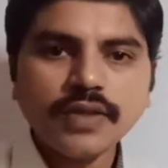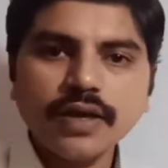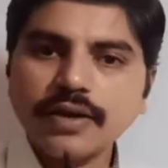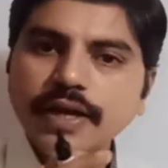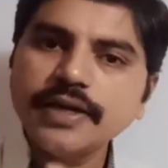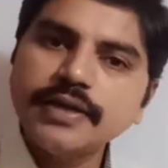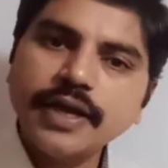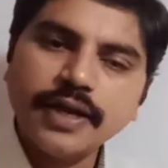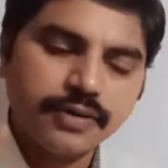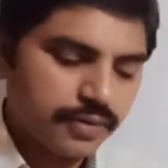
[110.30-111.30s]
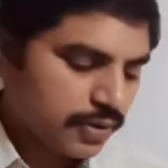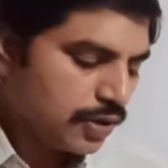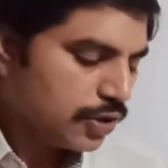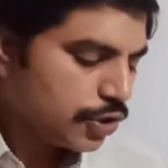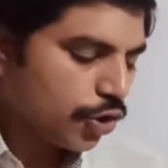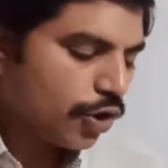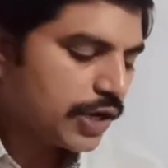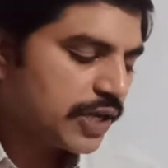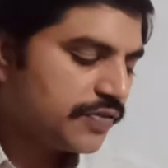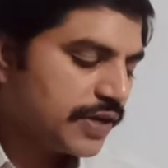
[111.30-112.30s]
Right? N.
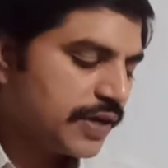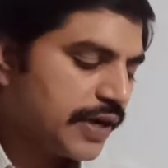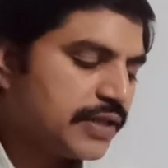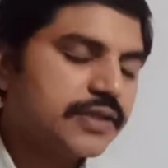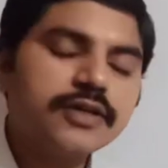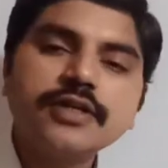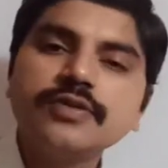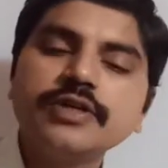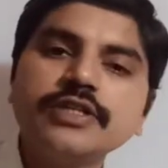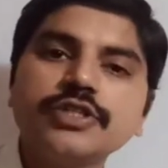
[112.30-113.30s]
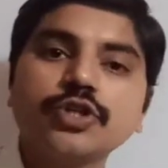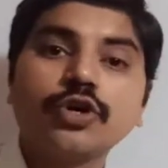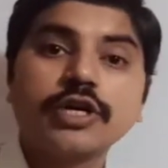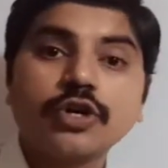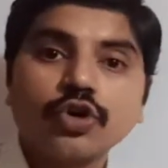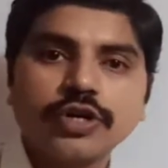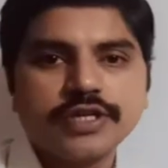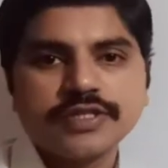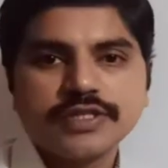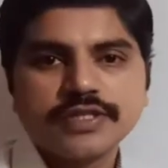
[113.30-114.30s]
Non-living. And third one is a
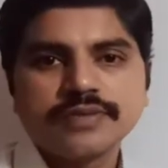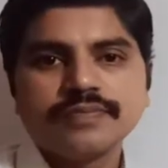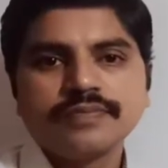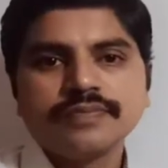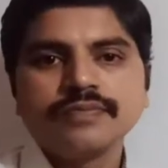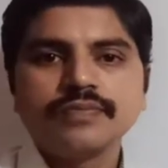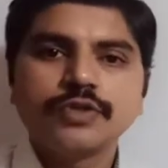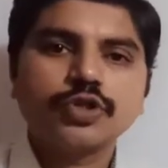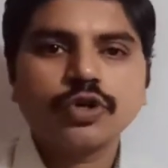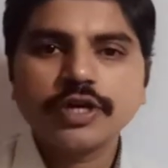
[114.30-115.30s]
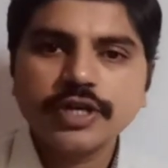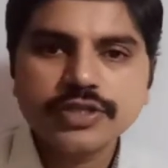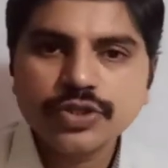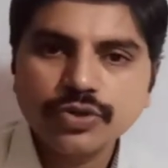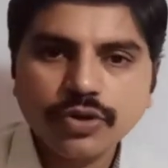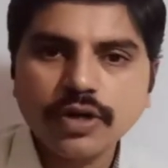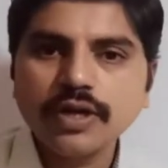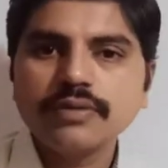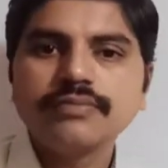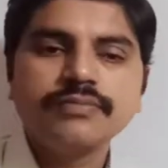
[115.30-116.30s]
tortoise. The tortoise, you know
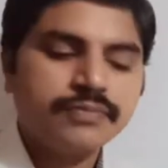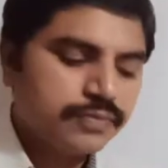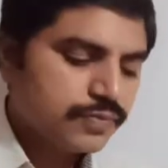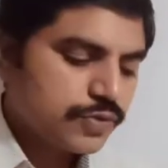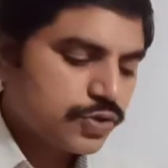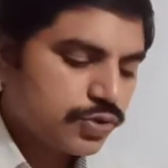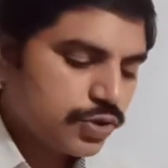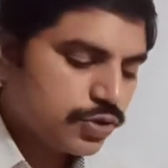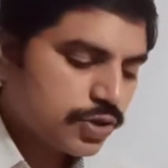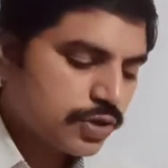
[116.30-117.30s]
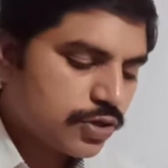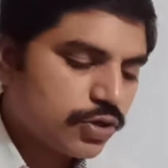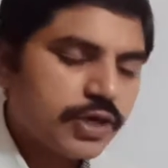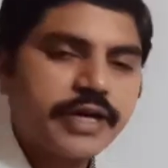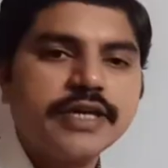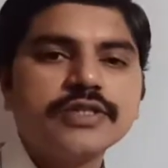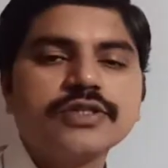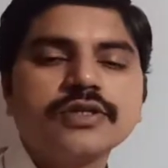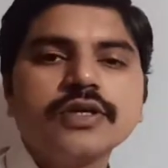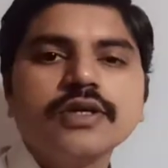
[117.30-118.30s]
all. So you know the
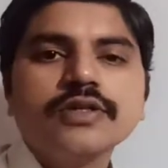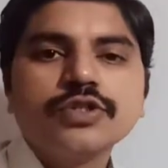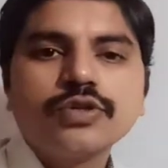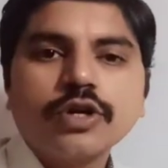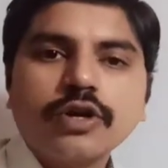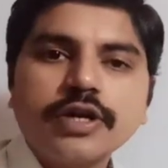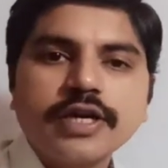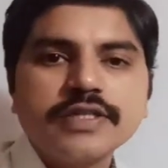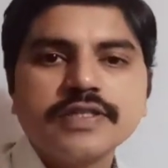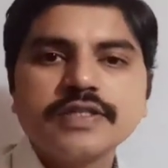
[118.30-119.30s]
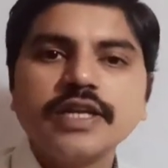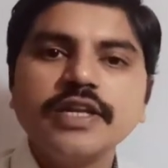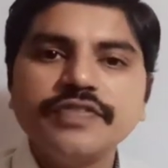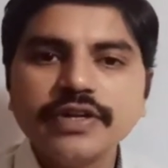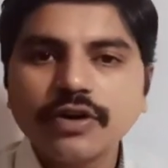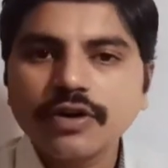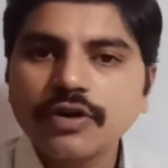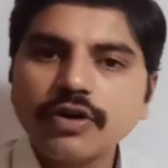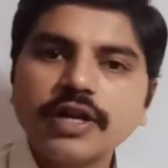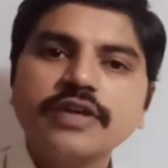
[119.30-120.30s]
tortoise. So tortoise is a living or
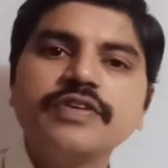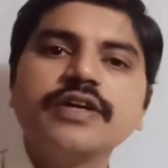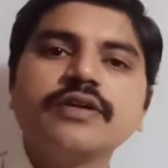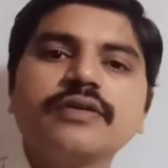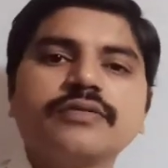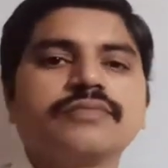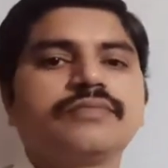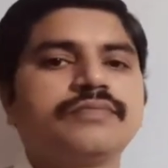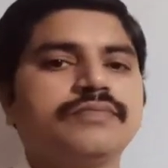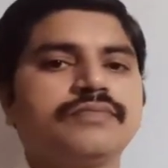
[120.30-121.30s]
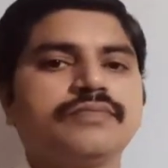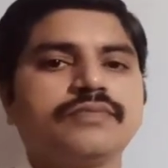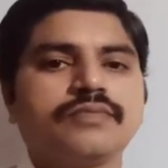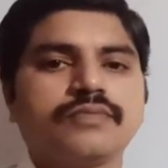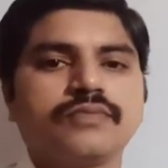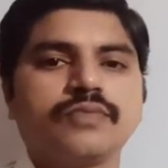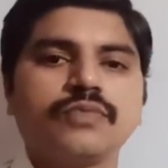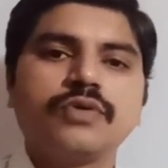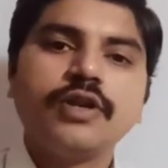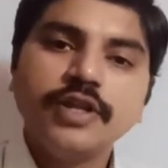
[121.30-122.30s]
non-living?
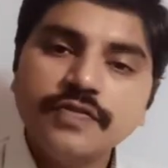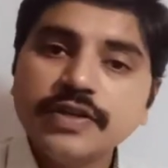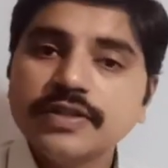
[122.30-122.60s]
Living